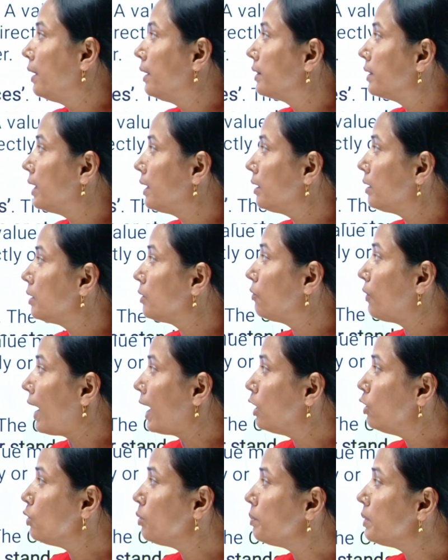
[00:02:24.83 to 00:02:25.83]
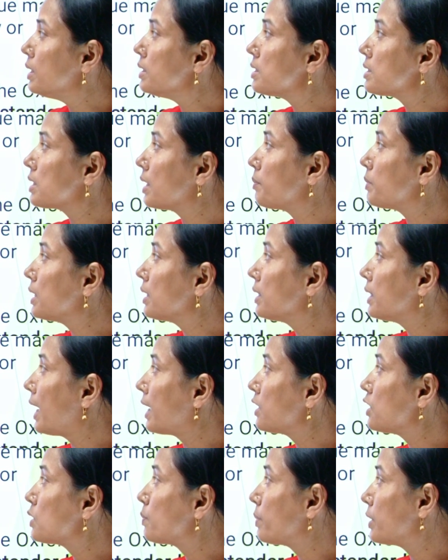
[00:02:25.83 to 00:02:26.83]
Then the value means something
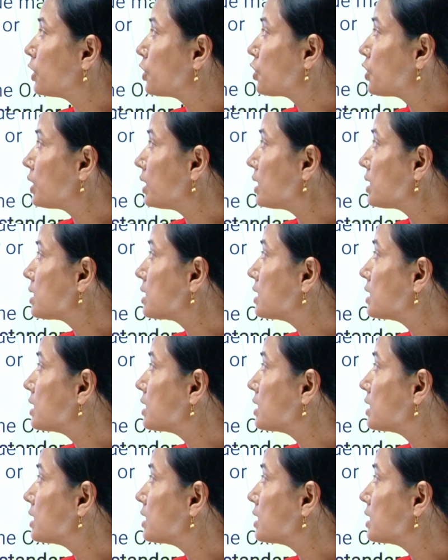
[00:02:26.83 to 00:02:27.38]
that is precious,